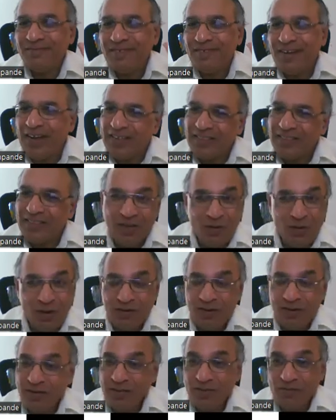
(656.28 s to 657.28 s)
I think
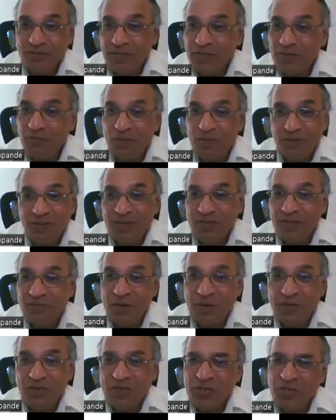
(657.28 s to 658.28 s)
this
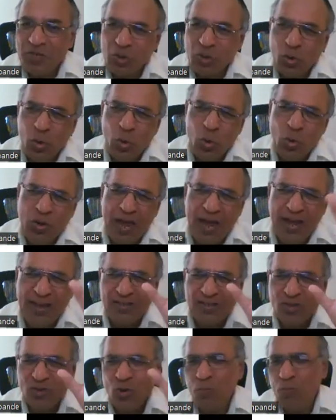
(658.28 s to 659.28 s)
picture is so
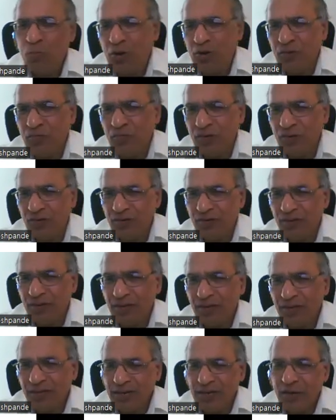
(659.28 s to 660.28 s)
nice, so beautiful,
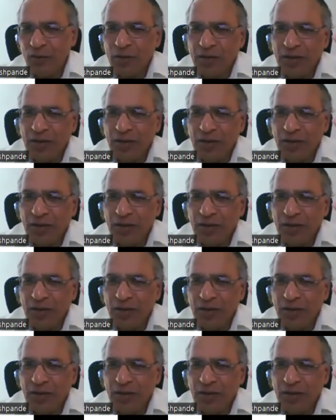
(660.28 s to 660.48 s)
that you